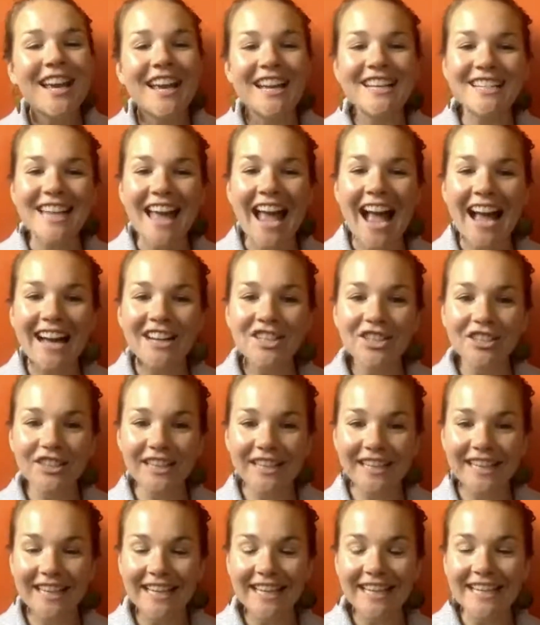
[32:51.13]
is
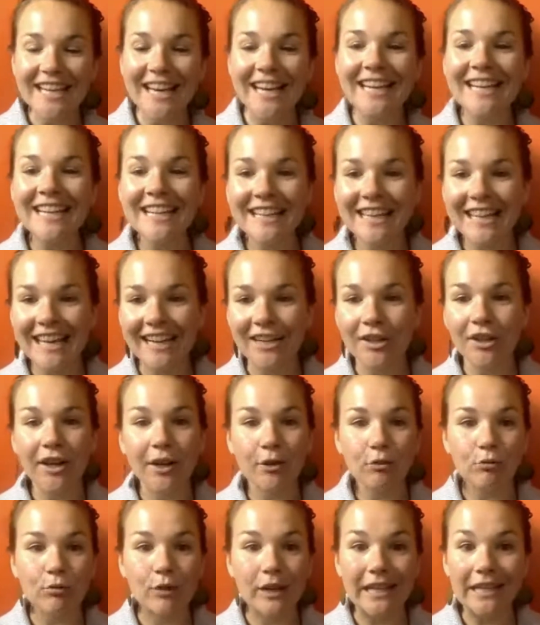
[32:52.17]
actually get in there
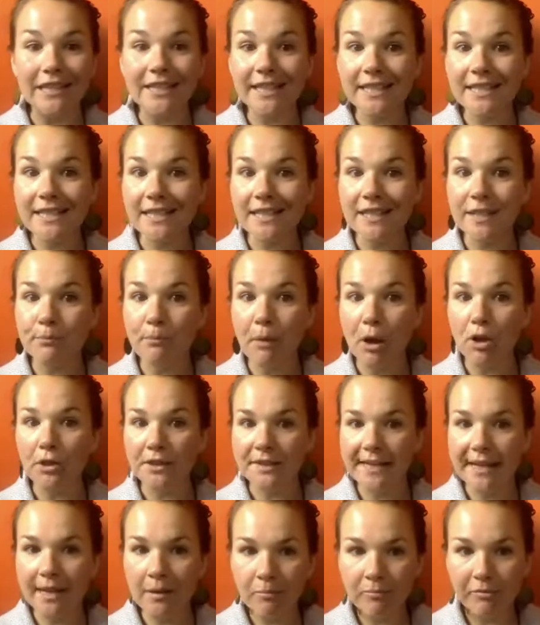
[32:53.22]
and read just a small
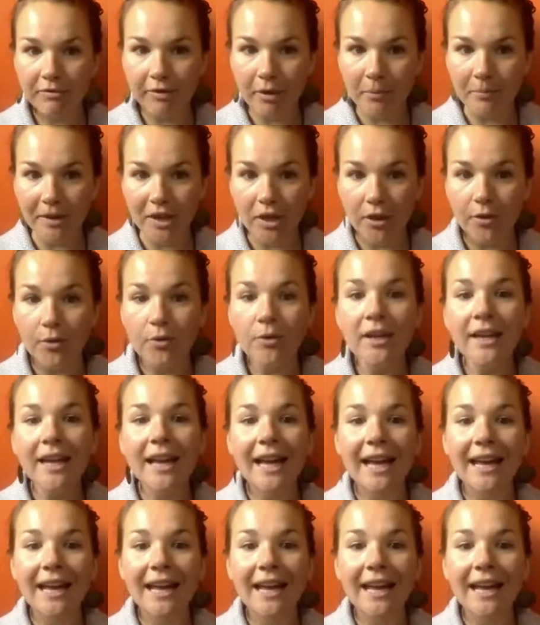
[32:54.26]
tip from you.